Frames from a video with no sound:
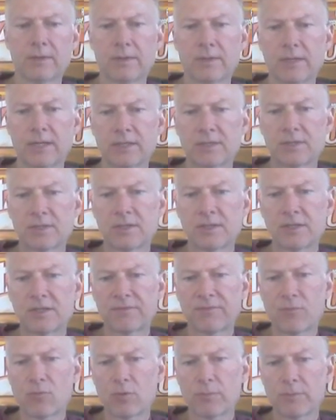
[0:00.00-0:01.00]
That's this
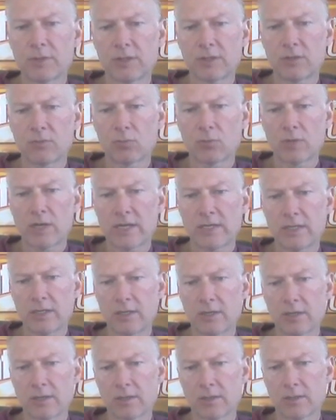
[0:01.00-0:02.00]
formula right
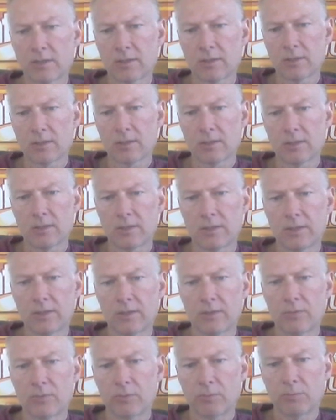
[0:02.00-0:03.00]
here.
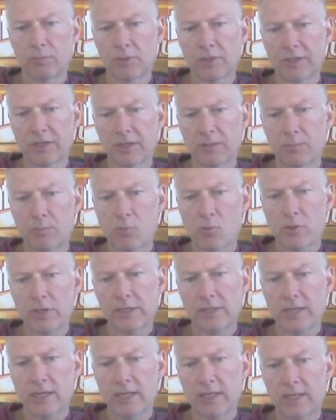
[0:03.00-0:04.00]
We plug in
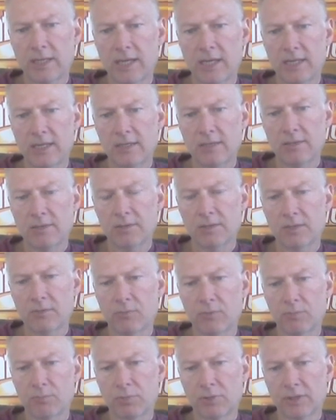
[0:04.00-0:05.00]
0.88 and
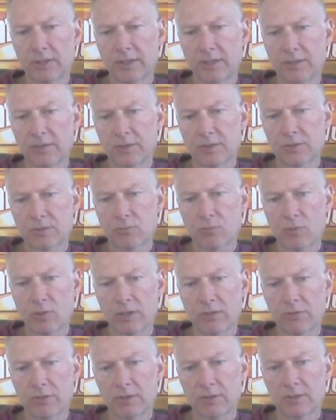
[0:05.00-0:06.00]
we plug in the
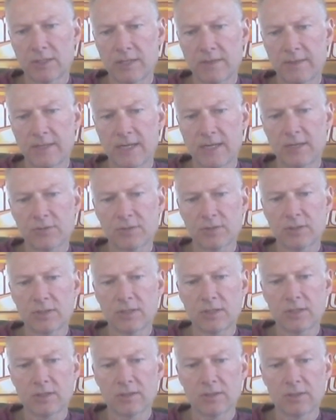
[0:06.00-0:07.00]
square root of 10,000
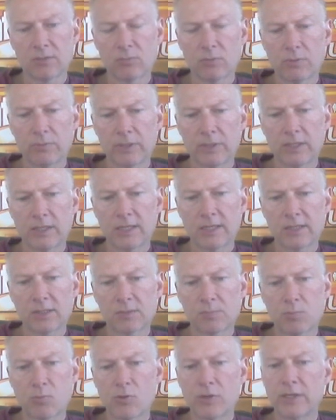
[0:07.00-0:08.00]
here, and what we get
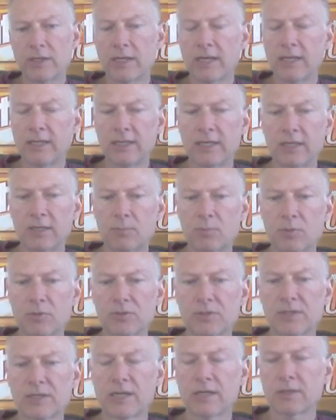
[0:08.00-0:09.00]
is
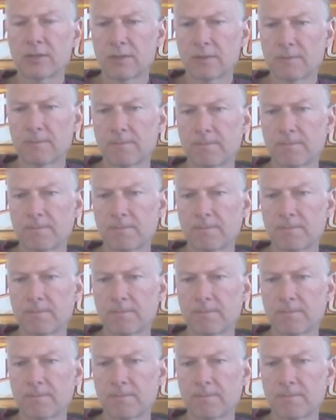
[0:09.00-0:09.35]
0.88%.